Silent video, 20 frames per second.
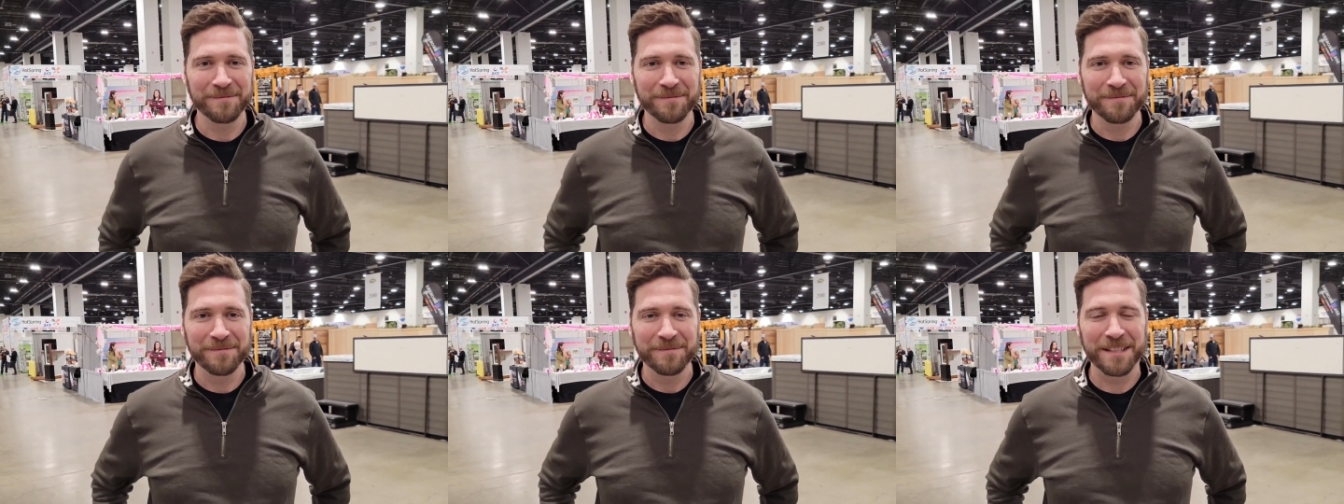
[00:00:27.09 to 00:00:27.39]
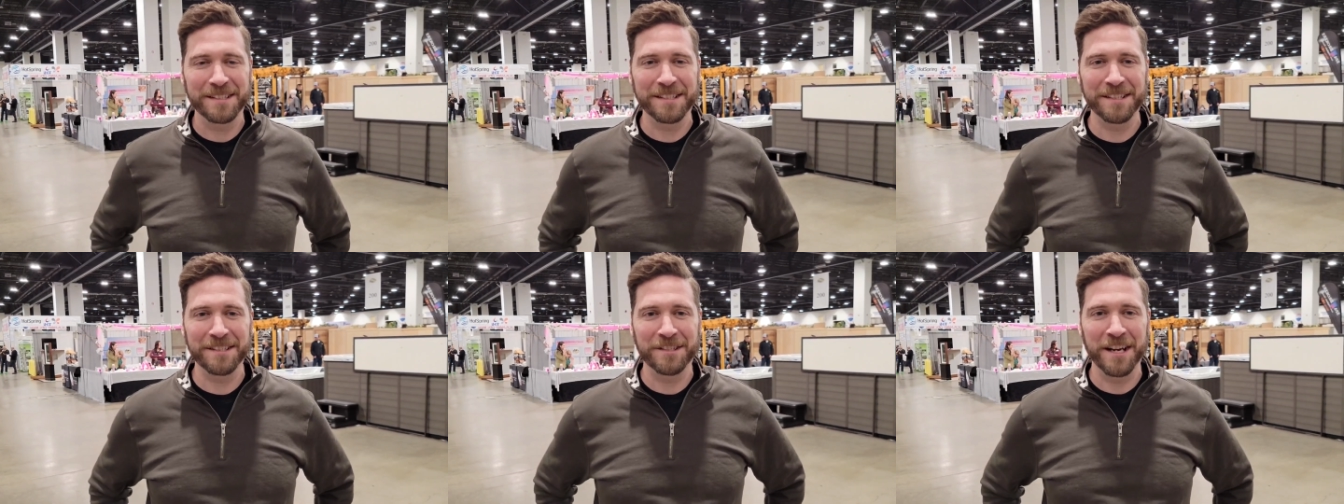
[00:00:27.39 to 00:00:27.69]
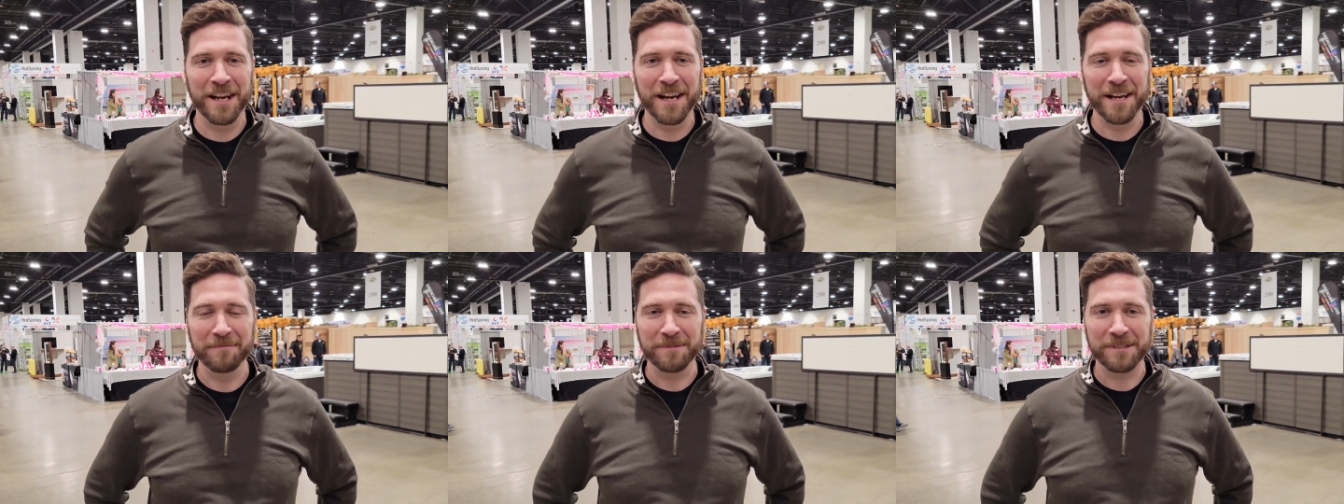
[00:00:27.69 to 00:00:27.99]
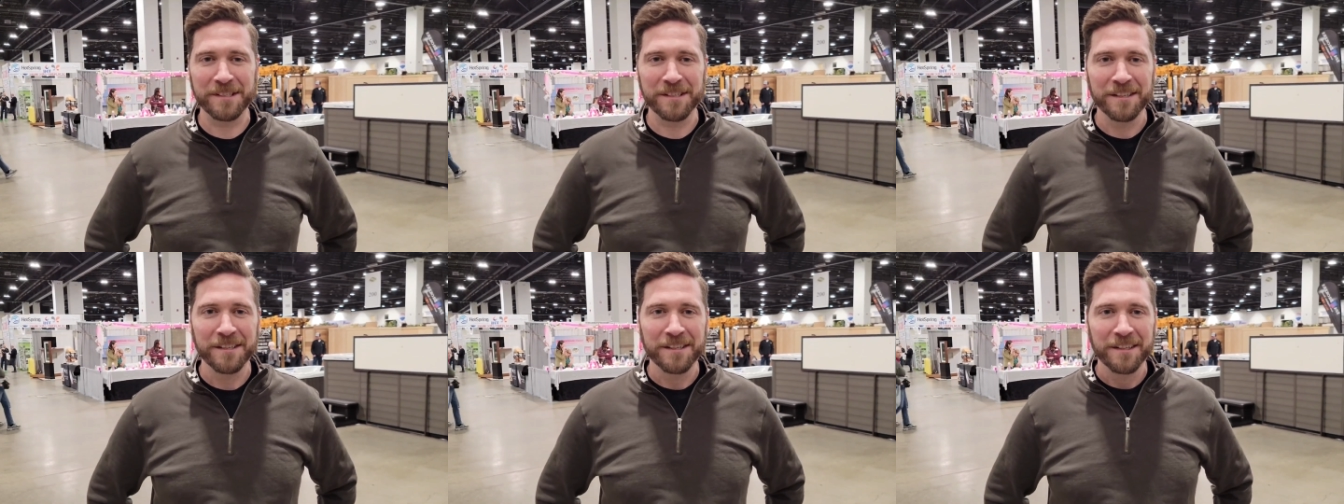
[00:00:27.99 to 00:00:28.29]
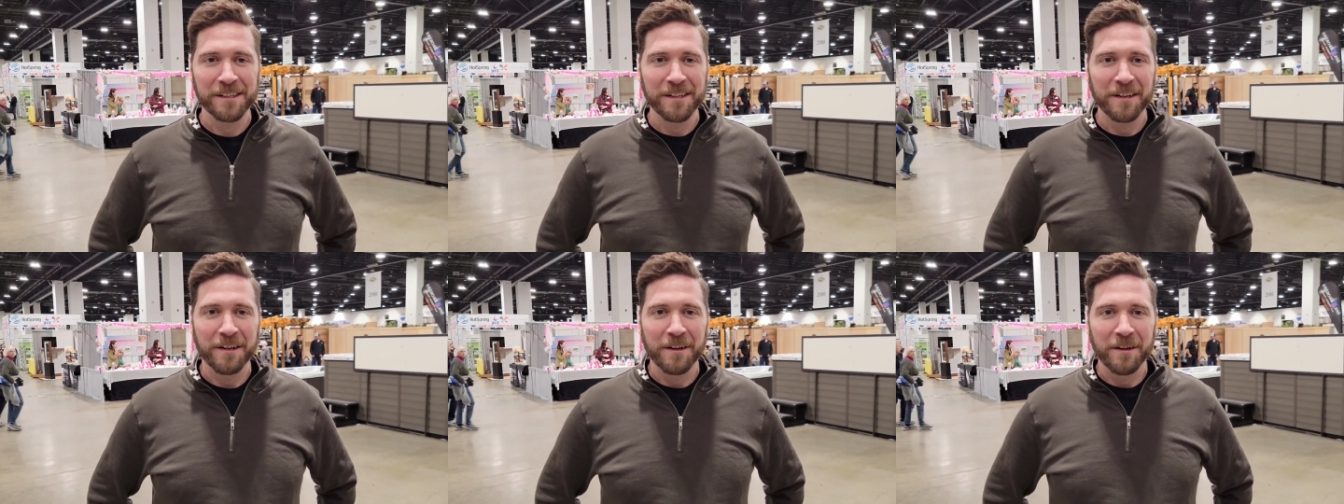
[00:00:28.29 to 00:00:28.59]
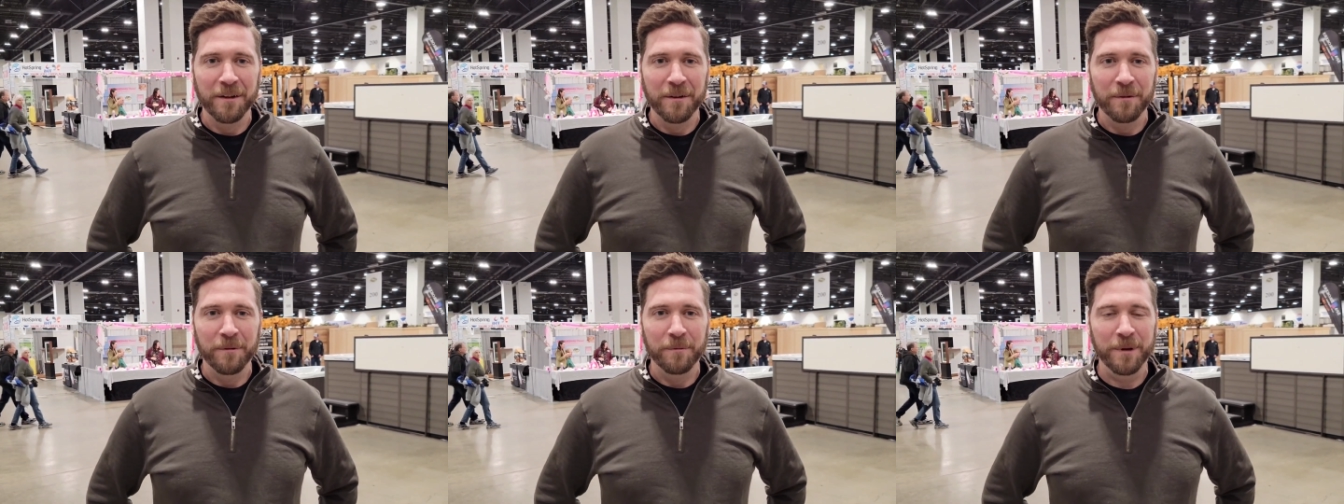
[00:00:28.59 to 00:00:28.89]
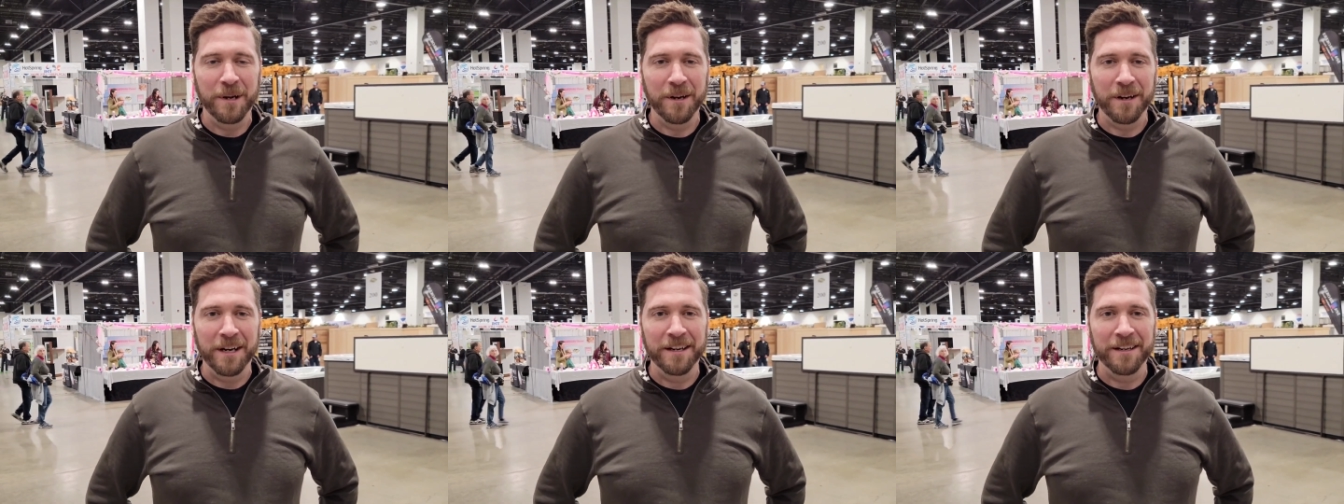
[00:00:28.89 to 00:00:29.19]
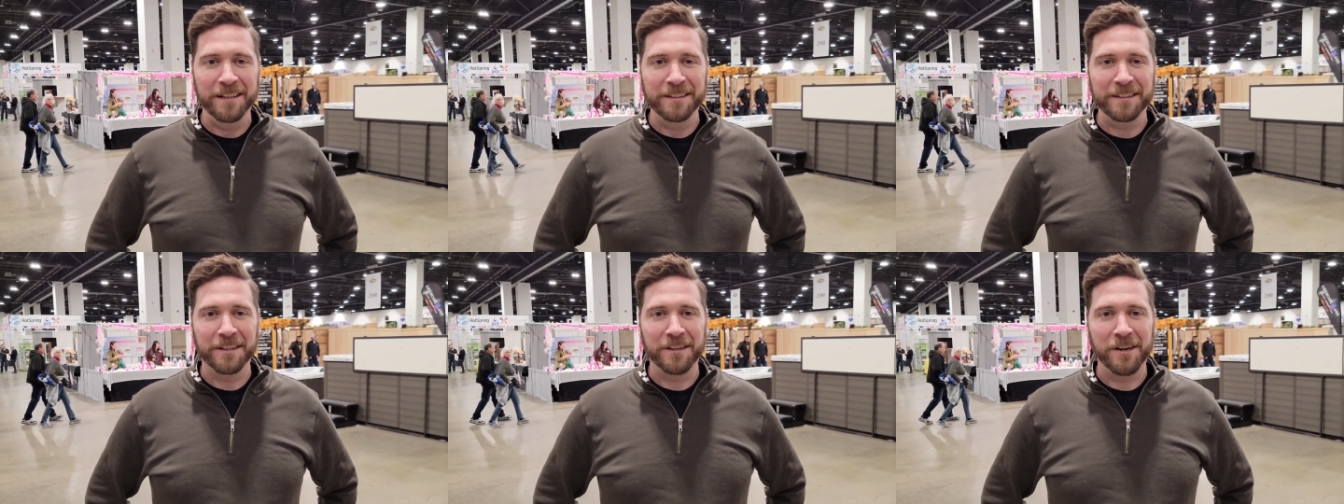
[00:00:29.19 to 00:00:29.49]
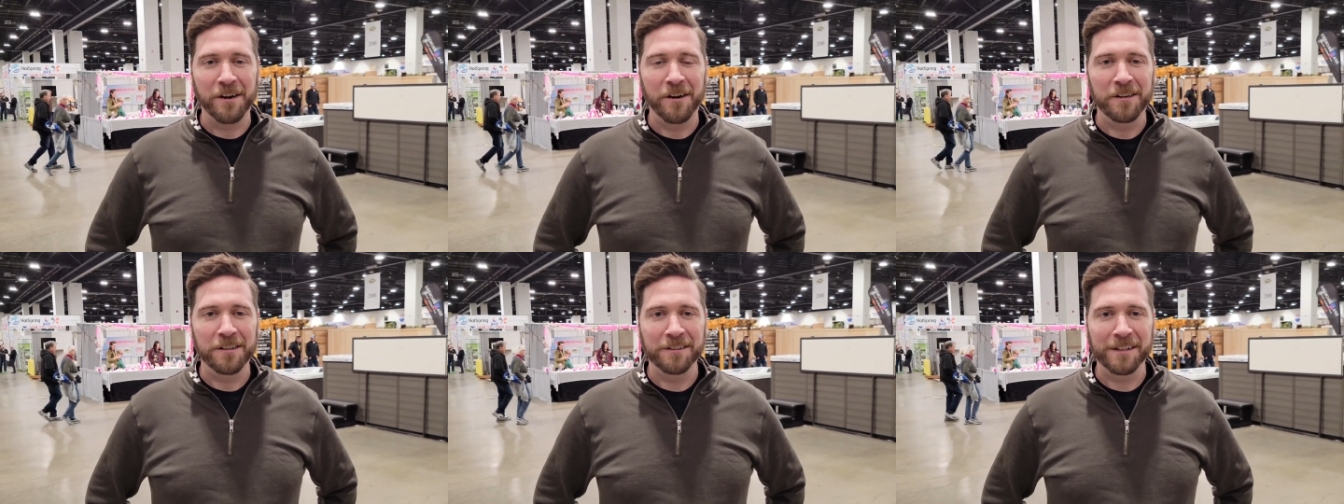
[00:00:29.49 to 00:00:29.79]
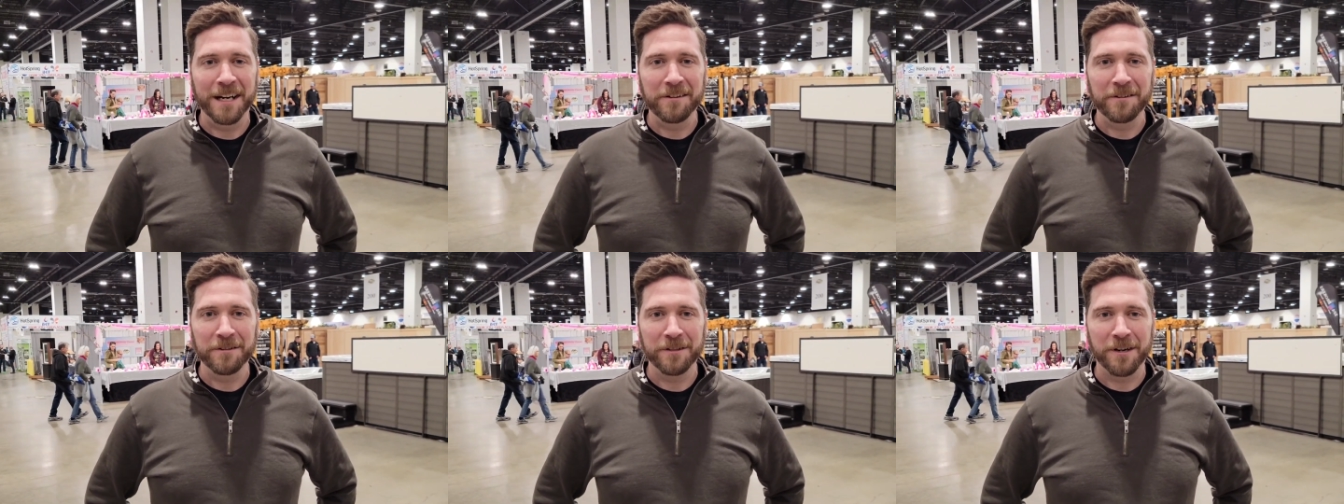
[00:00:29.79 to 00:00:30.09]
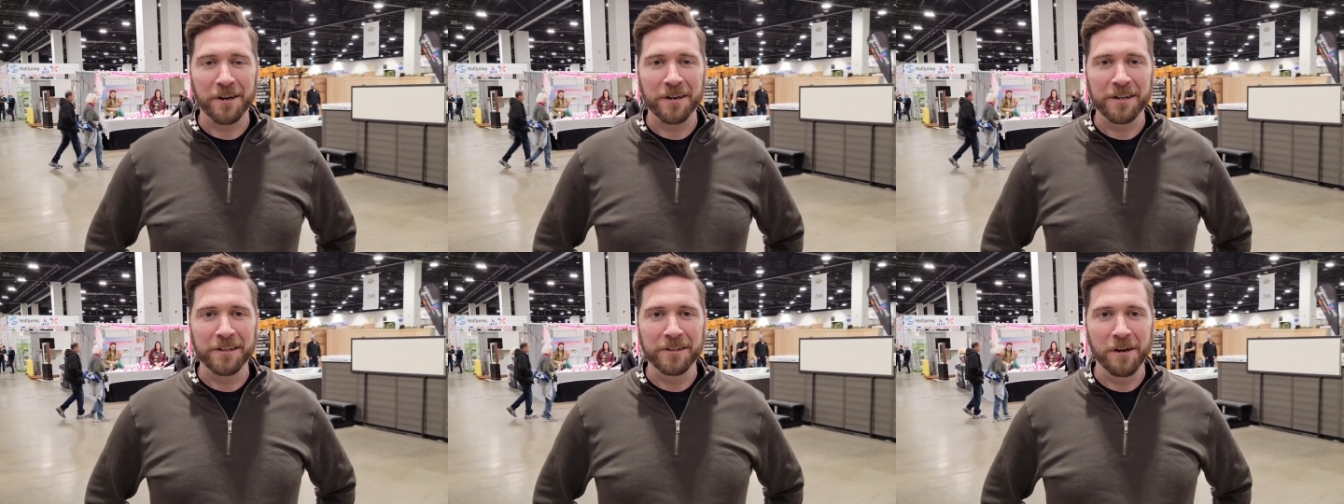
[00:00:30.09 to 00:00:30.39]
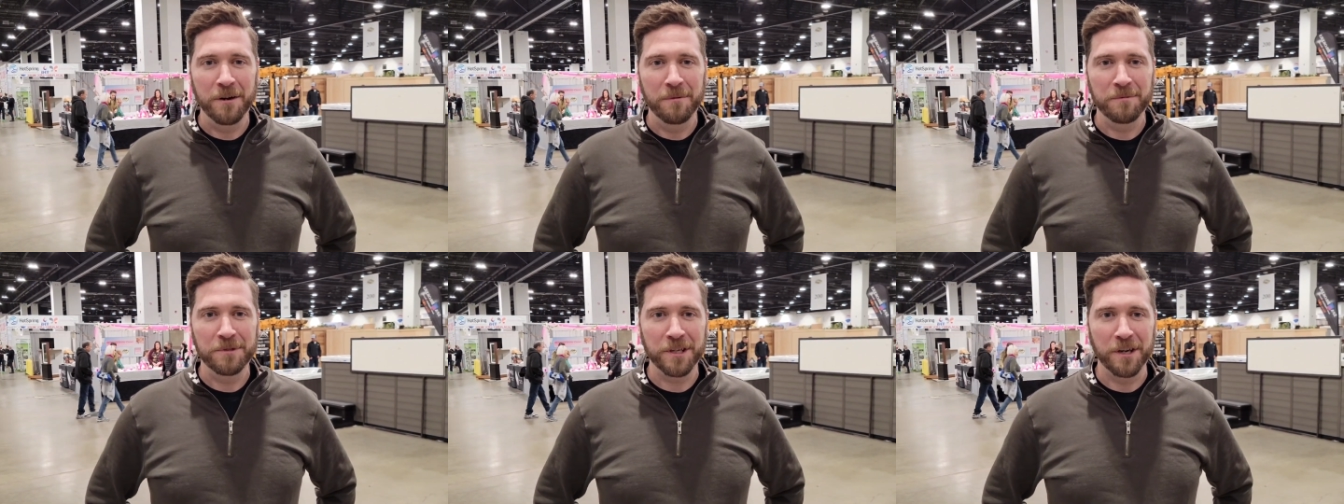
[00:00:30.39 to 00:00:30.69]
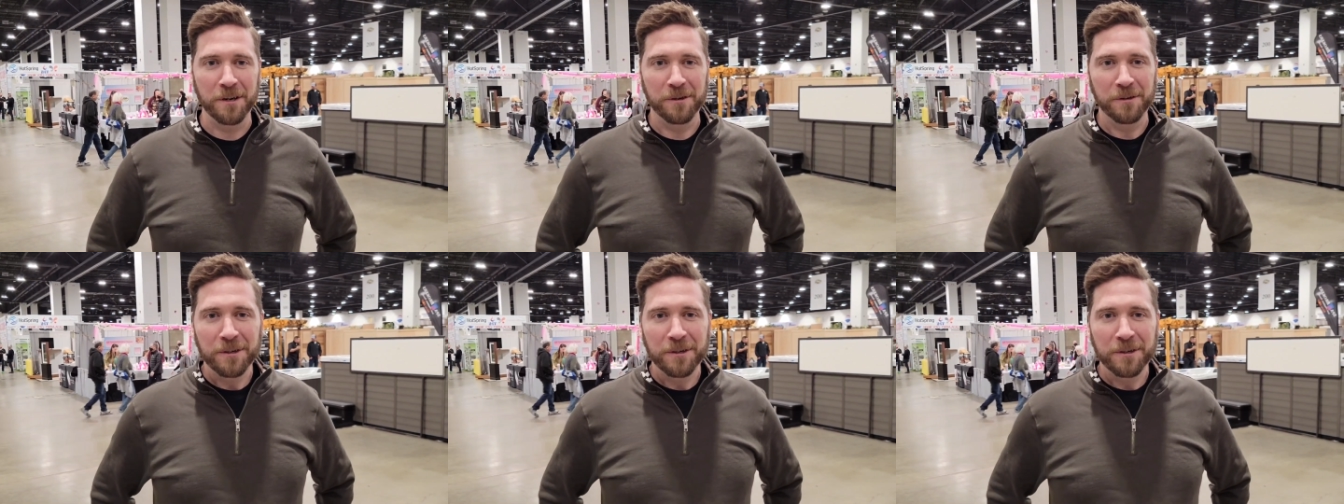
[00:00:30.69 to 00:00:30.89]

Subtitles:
This is James. We are here at the Colorado Garden Home Show.